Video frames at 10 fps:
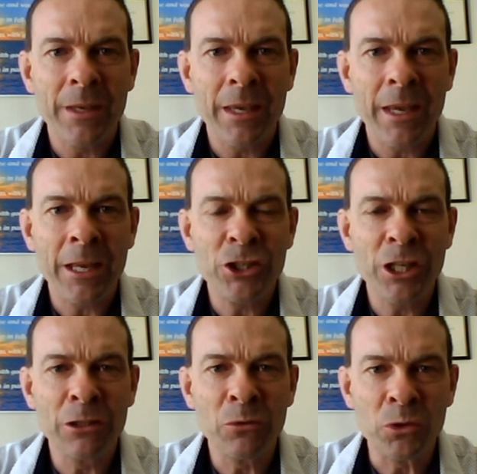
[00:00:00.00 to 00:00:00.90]
and she had a
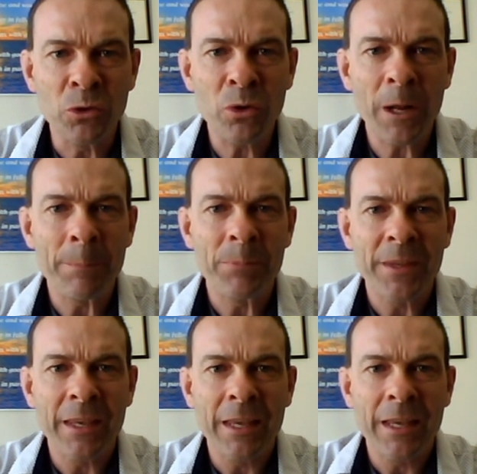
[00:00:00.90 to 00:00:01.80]
little daughter,
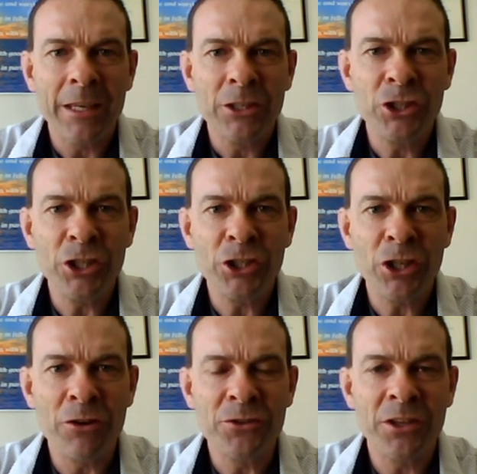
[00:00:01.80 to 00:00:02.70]
she
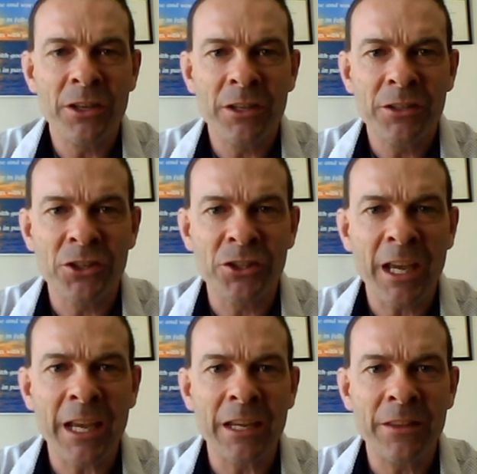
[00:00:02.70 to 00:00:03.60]
chose to
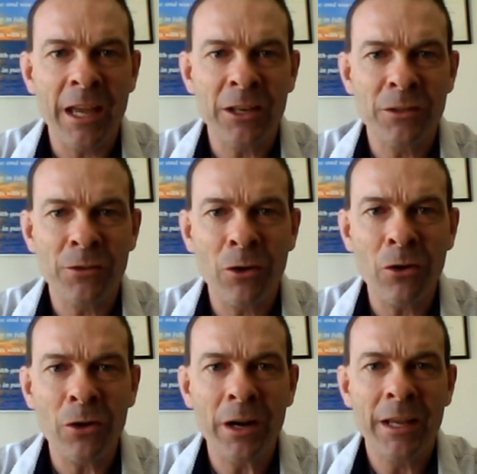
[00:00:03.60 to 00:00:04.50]
stay in the house of
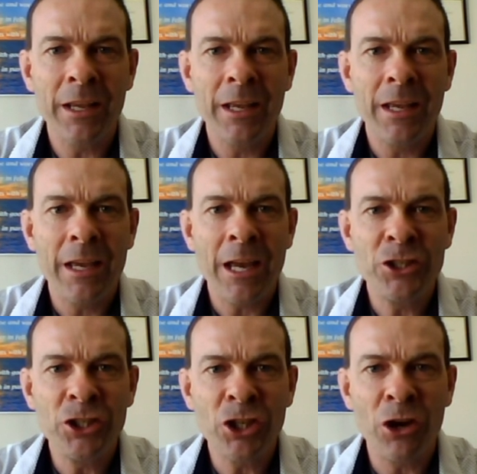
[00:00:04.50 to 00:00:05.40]
God, and
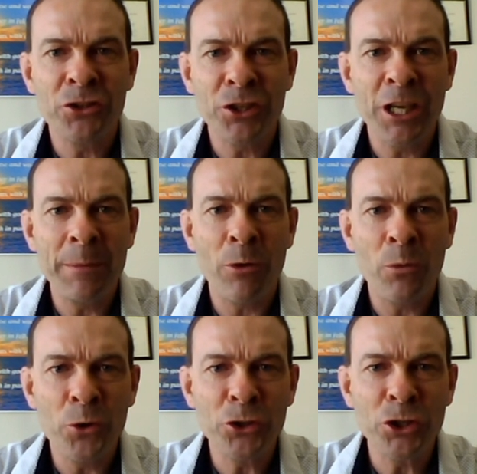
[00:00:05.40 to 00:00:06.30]
she chose to keep on
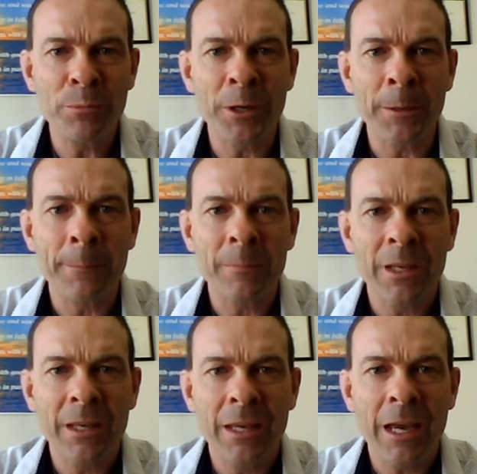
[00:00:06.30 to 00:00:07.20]
worshipping,
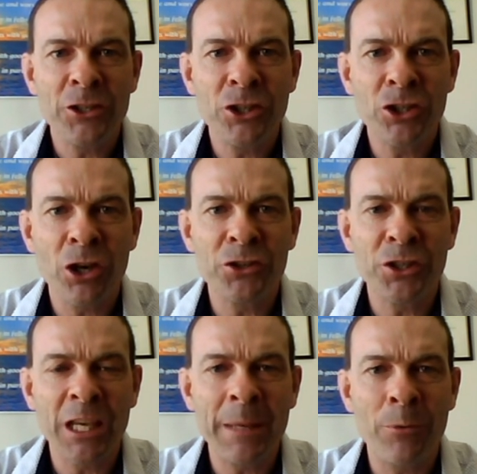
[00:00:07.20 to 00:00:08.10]
and she chose to
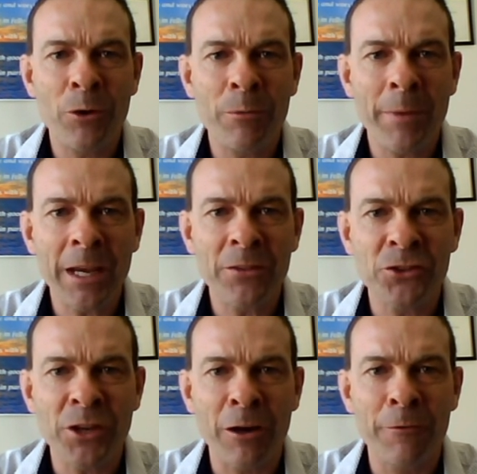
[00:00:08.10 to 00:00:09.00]
keep on making the
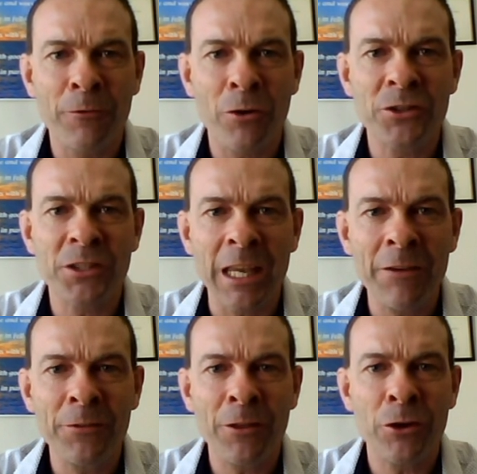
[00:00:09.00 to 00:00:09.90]
sacrifice,
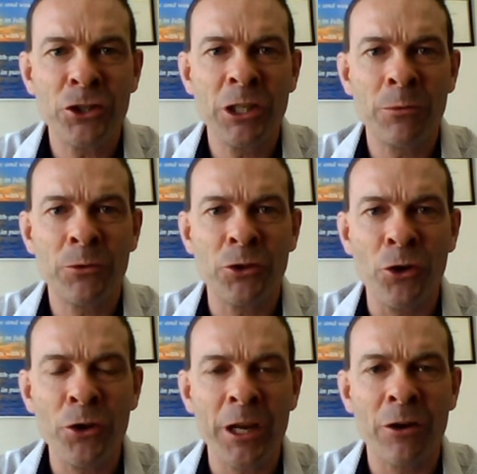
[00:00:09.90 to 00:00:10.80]
even though she was
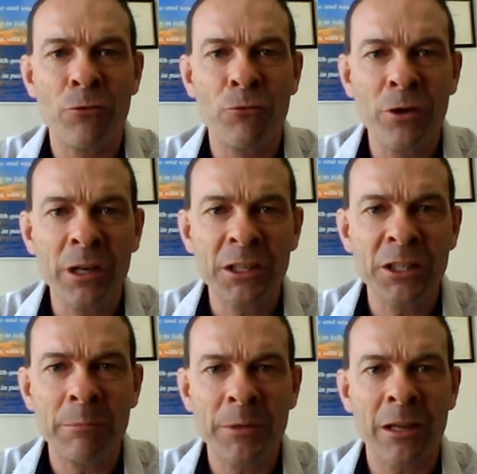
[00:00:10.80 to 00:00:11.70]
hurting really
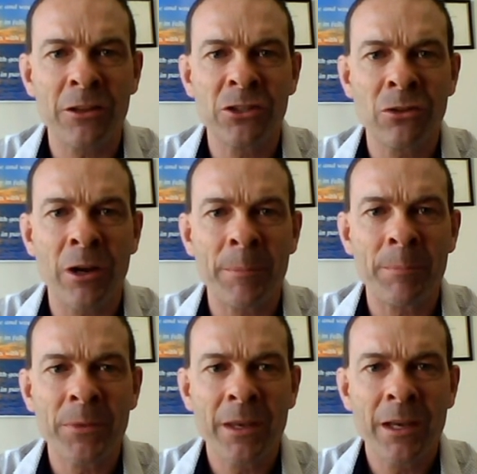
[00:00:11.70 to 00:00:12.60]
deep down inside
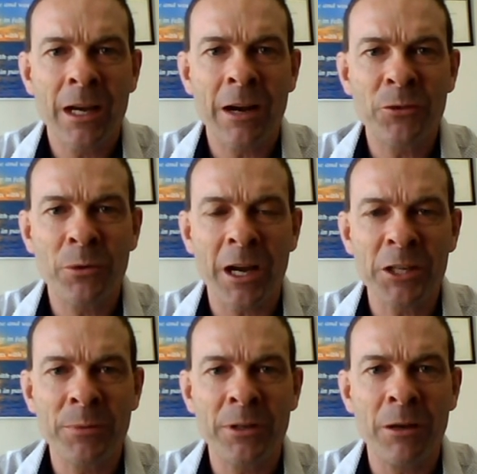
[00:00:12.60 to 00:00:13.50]
after what her
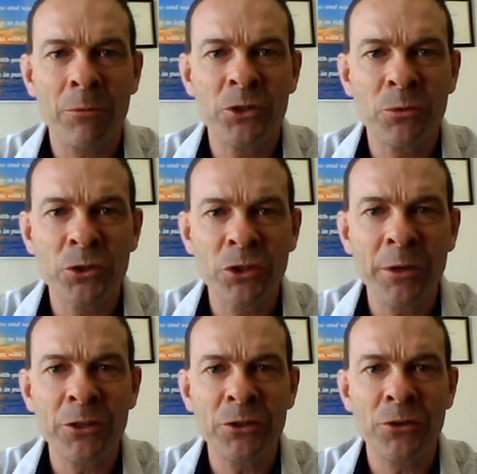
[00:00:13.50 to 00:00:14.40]
husband was
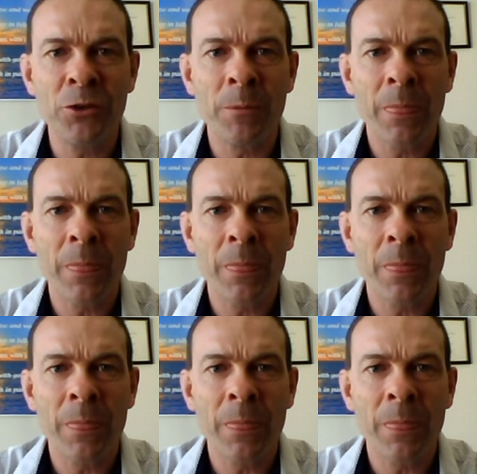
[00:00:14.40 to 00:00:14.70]
doing to her.